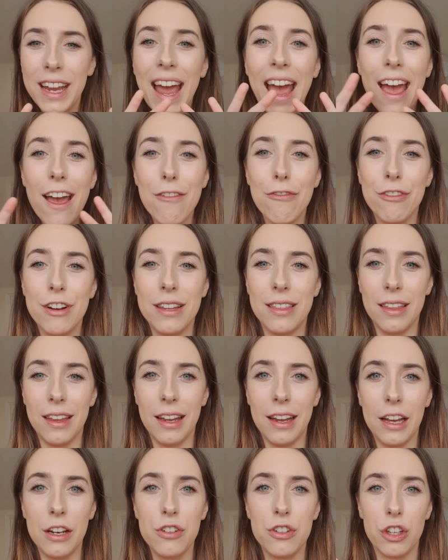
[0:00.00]

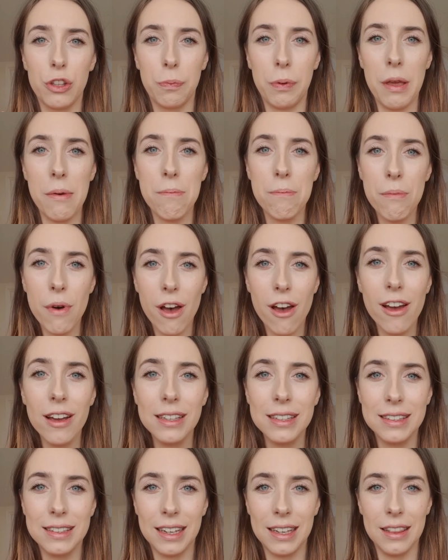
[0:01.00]
everything and just be
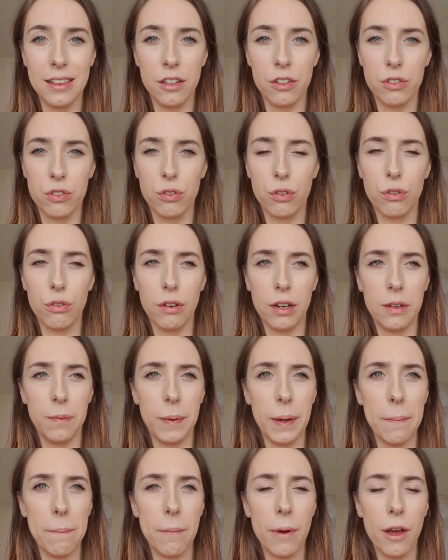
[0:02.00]
immersed in the story, be
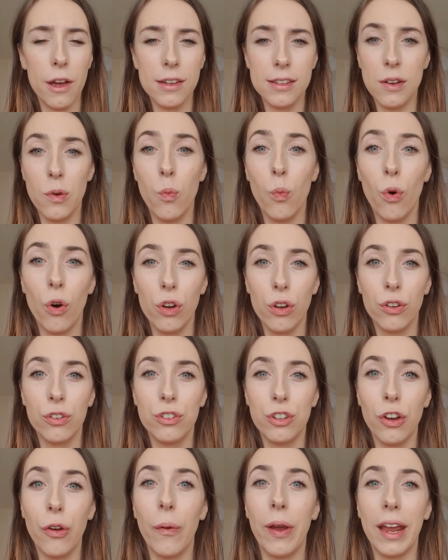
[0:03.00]
immersed in what you're
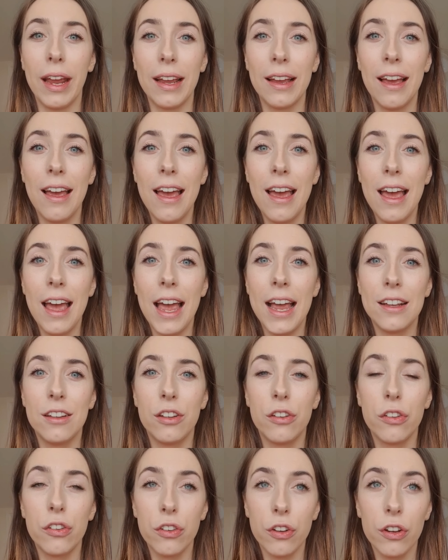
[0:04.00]
doing, is
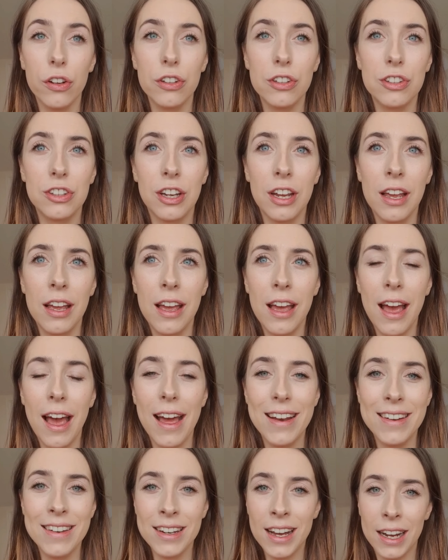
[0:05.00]
such
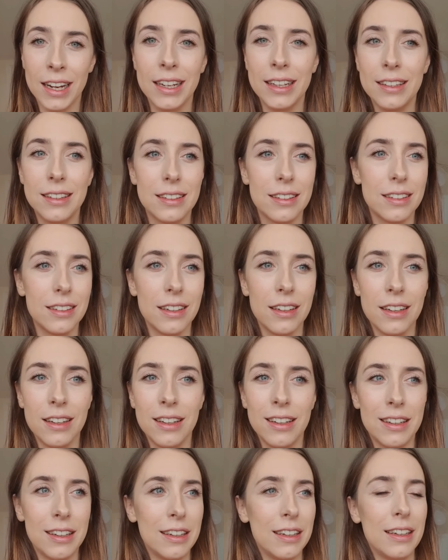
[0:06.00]
a nice
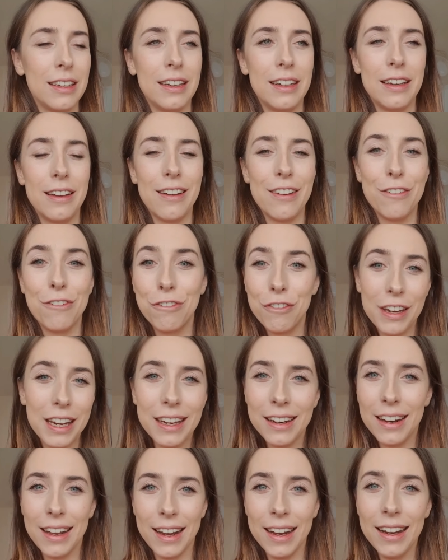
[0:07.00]

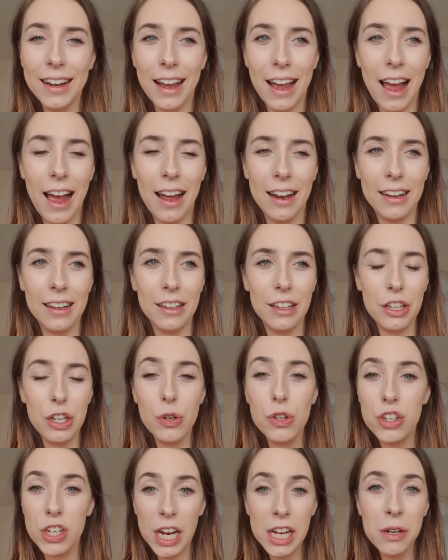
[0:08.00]
feeling. And
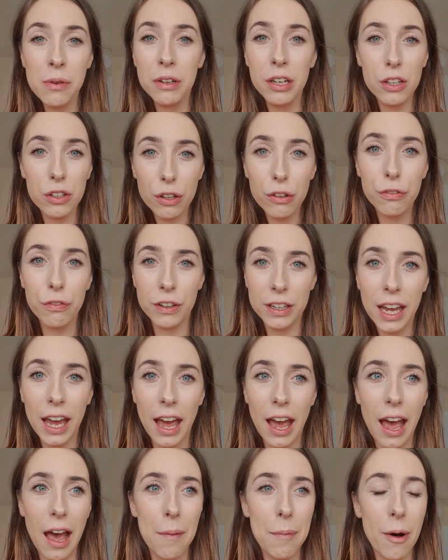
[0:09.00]
you genuinely do
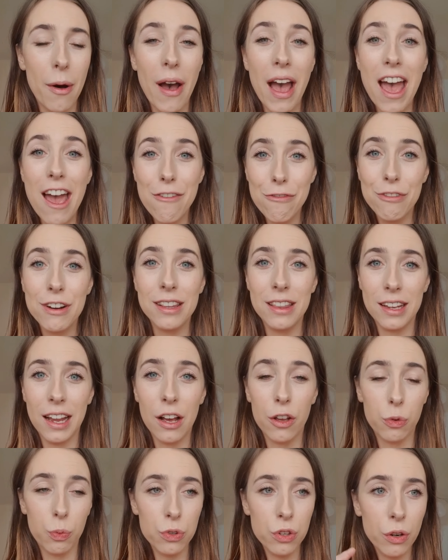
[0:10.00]
forget about everything
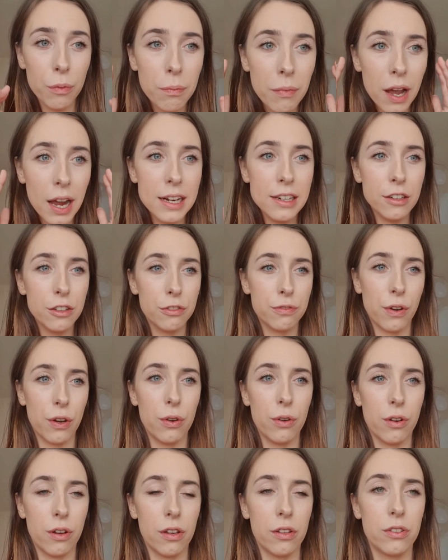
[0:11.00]
else. When your mind is
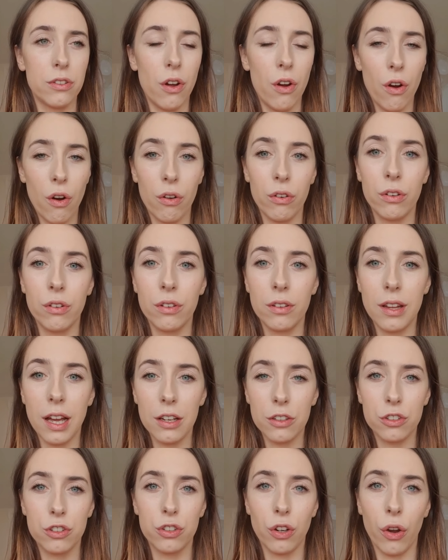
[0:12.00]
focused on
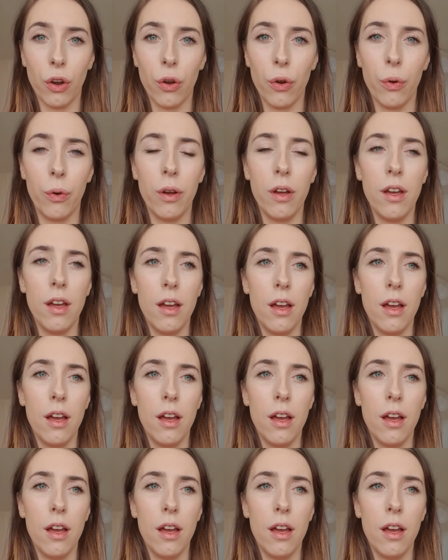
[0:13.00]
that show,